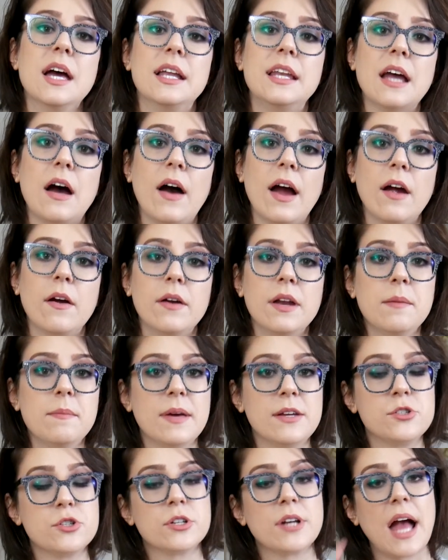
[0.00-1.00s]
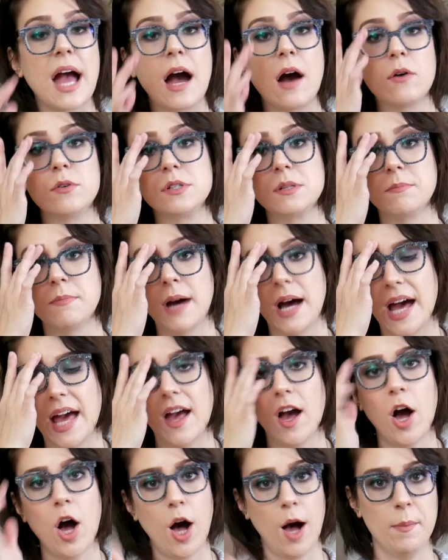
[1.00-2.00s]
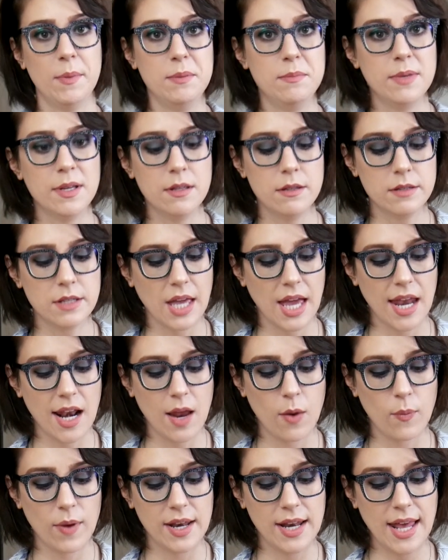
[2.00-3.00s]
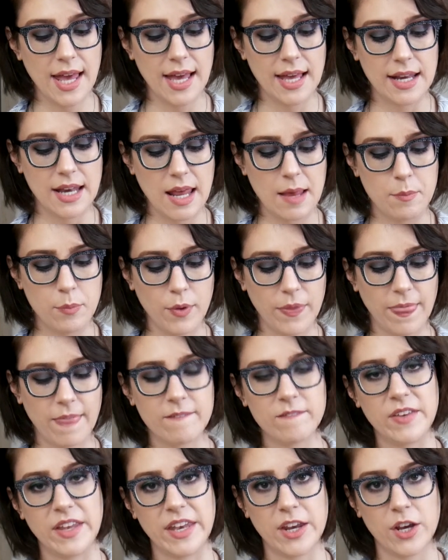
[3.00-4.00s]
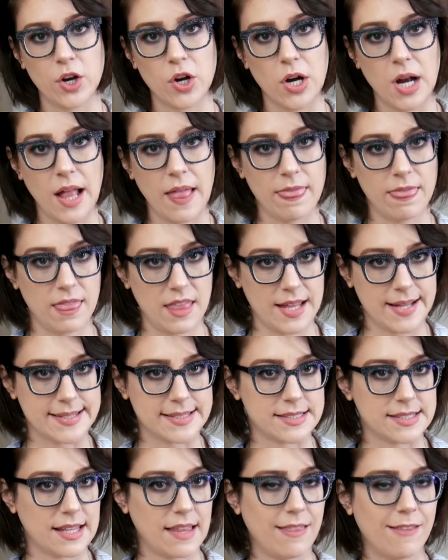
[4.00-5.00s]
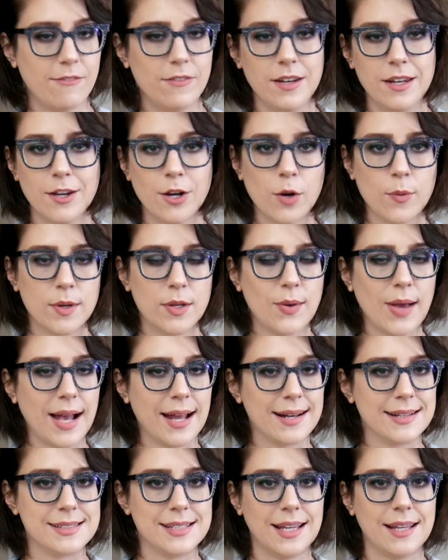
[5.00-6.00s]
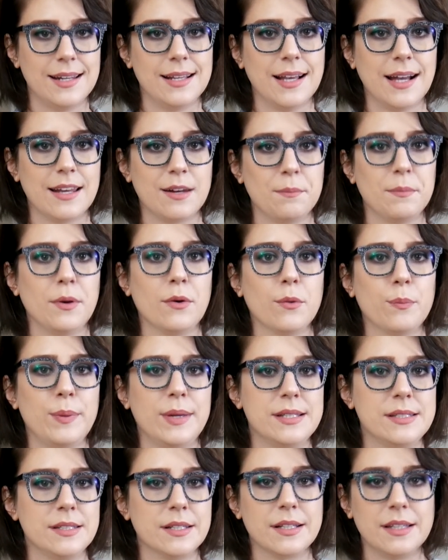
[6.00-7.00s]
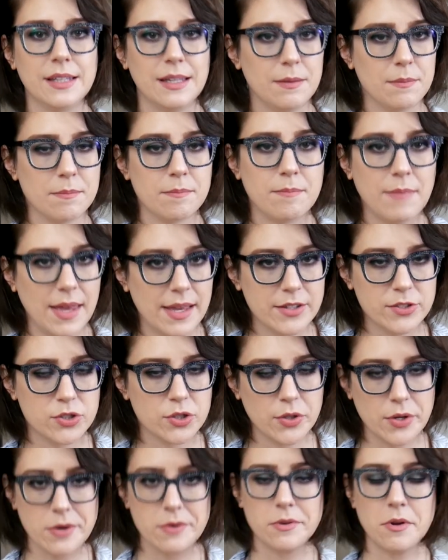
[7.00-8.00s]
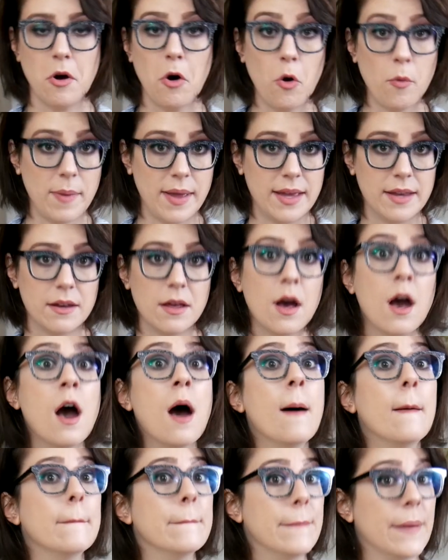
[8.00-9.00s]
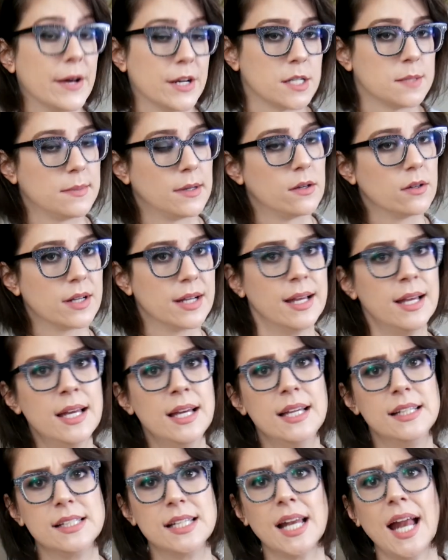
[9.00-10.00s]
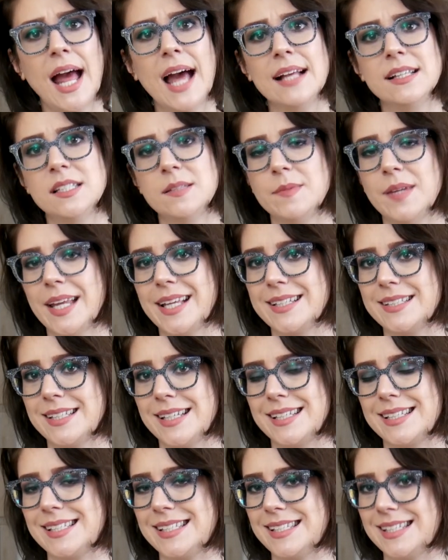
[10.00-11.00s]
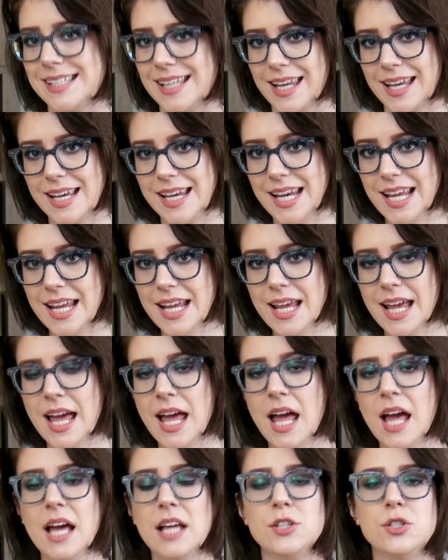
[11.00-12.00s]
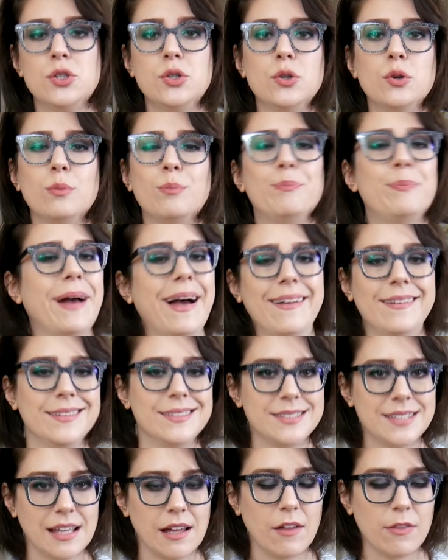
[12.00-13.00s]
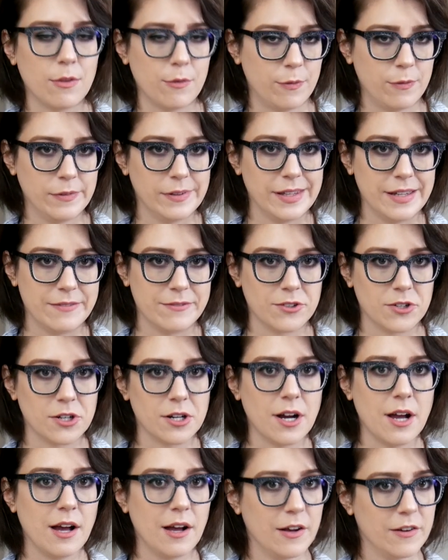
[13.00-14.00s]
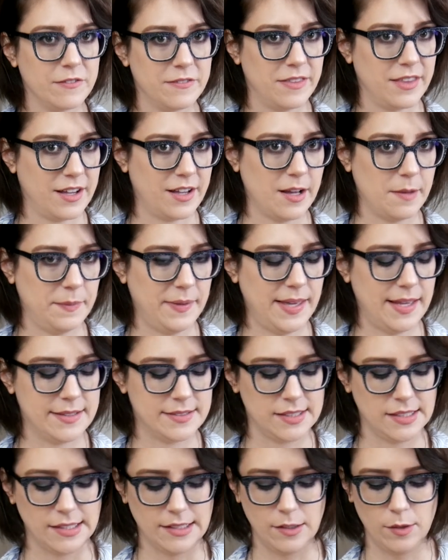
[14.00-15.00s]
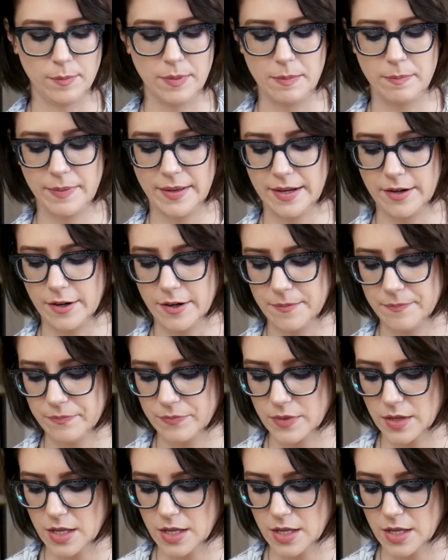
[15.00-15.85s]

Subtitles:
Now I already measured out my almond milk, and I went ahead and put the vinegar in this. And the vinegar, when you add it to any kind of milk, basically makes your own homemade buttermilk. It's gonna add some nice acidity to balance out the flavor of the cupcakes a little bit better.